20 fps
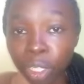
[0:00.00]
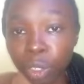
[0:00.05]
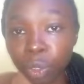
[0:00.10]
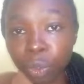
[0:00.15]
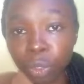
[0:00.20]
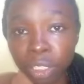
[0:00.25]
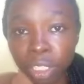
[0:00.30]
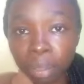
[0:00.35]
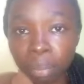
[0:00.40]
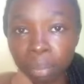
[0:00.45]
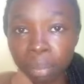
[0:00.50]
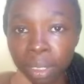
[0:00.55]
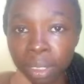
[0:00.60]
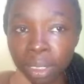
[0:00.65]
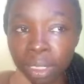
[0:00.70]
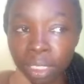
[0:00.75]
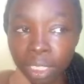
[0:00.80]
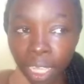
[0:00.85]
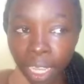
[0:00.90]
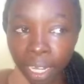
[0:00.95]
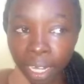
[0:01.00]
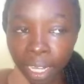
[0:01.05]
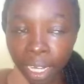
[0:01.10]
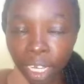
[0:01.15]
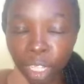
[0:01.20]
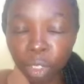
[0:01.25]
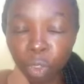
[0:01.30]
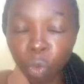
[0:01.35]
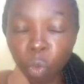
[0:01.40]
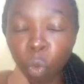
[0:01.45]
to JB's channel,
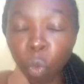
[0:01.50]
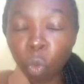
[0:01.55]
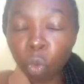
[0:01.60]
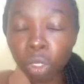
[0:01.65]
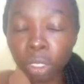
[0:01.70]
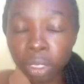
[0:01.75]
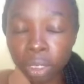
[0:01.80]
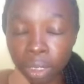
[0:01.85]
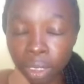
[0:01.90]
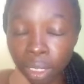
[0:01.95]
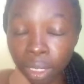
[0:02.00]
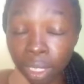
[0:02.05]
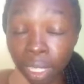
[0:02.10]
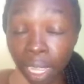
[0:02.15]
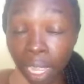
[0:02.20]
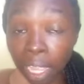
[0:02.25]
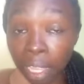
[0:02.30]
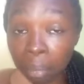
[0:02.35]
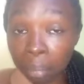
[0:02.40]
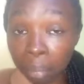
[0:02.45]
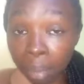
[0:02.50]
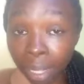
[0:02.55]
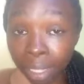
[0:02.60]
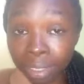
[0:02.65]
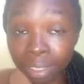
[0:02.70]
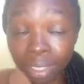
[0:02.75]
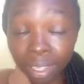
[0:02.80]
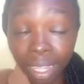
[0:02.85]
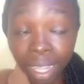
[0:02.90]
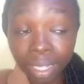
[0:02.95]
you could see the
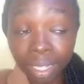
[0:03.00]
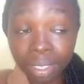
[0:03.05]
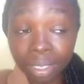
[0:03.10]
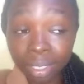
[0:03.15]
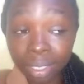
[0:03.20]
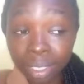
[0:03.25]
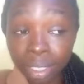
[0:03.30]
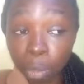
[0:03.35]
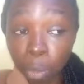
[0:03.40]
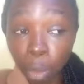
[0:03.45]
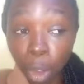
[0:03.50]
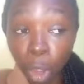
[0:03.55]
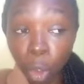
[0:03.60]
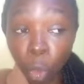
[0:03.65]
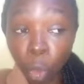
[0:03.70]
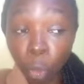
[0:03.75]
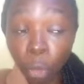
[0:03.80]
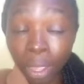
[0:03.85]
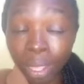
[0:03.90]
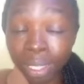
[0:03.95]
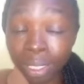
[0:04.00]
impact that Dimongo